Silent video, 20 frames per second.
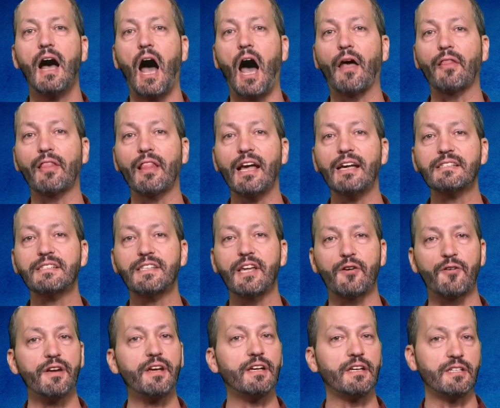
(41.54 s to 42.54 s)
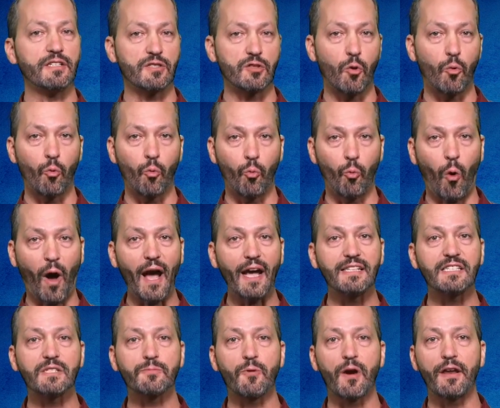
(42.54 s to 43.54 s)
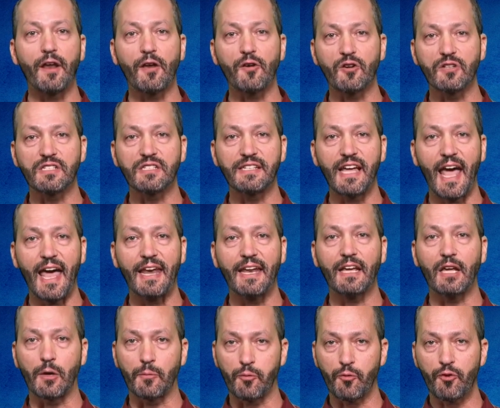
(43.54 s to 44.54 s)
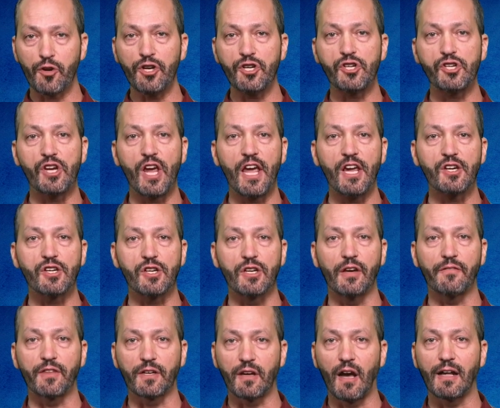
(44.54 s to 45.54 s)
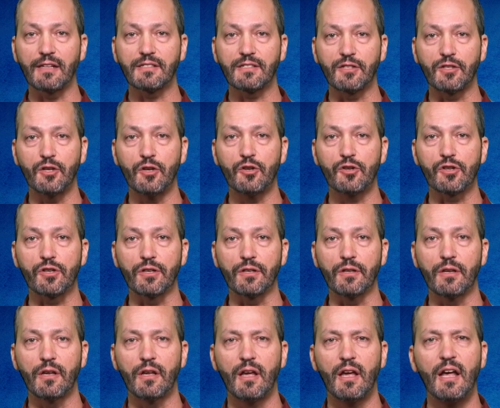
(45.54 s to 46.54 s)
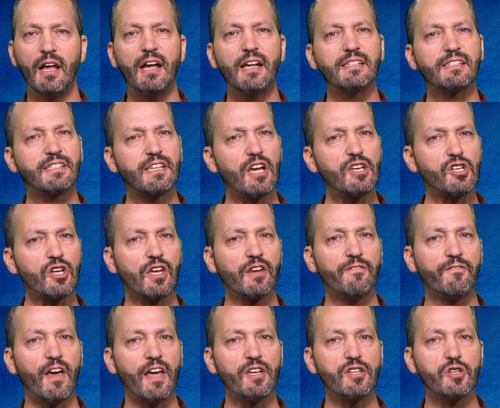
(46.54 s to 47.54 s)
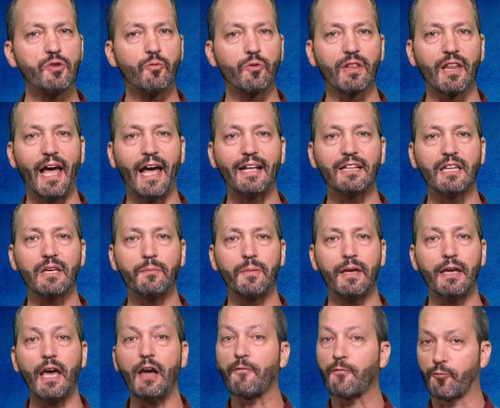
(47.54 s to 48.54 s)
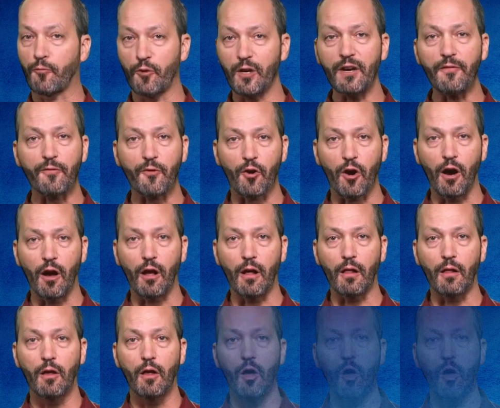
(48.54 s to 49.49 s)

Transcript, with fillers: Unless there is widespread understanding and appreciation of the Constitution, such a convention would likely be a free-for-all,